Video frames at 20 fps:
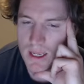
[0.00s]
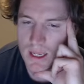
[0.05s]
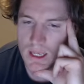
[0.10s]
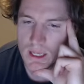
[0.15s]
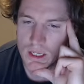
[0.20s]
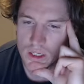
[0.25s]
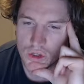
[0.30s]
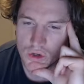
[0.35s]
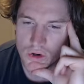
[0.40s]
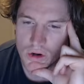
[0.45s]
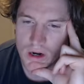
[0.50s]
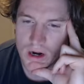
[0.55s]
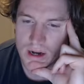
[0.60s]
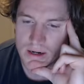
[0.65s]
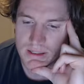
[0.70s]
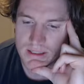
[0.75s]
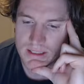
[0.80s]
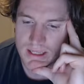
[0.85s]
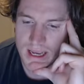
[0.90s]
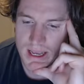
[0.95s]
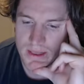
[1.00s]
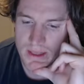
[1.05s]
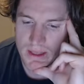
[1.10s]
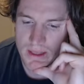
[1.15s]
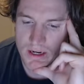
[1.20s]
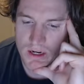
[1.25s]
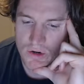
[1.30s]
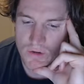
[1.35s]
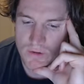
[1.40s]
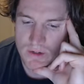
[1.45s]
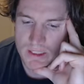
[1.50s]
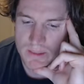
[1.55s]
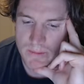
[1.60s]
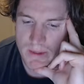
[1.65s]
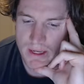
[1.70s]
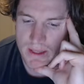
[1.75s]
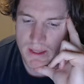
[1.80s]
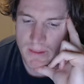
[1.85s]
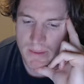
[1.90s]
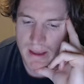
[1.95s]
you can understand that the charisma
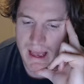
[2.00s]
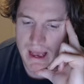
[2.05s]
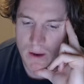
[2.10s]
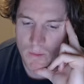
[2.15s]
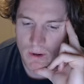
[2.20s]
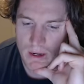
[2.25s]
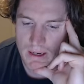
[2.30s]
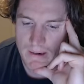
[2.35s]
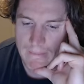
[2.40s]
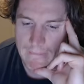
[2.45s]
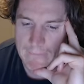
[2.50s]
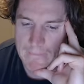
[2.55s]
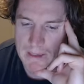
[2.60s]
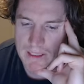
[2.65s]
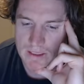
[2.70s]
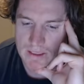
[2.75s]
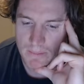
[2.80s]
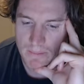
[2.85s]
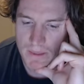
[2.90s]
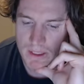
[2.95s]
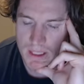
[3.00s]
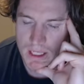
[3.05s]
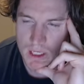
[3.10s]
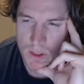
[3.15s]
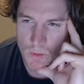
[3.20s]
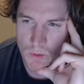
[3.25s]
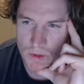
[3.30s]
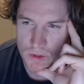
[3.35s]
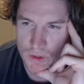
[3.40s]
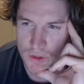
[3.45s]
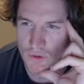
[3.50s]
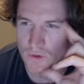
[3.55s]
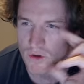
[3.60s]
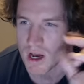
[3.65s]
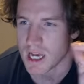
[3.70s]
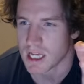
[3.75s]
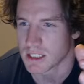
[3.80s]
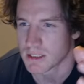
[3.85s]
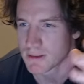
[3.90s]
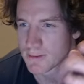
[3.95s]
and the power is something that you want to
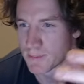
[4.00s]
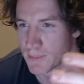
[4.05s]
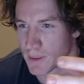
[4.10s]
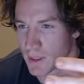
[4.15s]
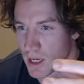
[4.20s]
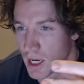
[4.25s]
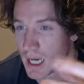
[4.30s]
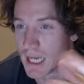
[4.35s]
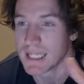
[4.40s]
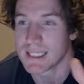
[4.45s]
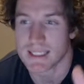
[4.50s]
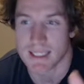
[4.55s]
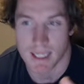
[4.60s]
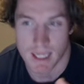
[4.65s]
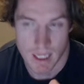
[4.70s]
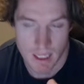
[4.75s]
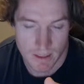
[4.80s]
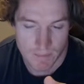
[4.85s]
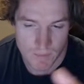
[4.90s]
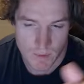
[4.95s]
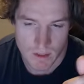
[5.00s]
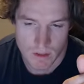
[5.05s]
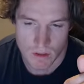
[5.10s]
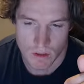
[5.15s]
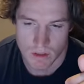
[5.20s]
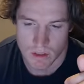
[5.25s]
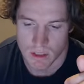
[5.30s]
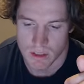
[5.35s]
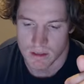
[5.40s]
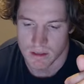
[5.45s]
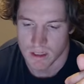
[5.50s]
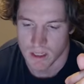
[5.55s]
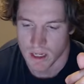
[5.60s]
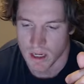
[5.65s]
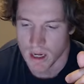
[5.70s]
grasp holistically. It's not just the,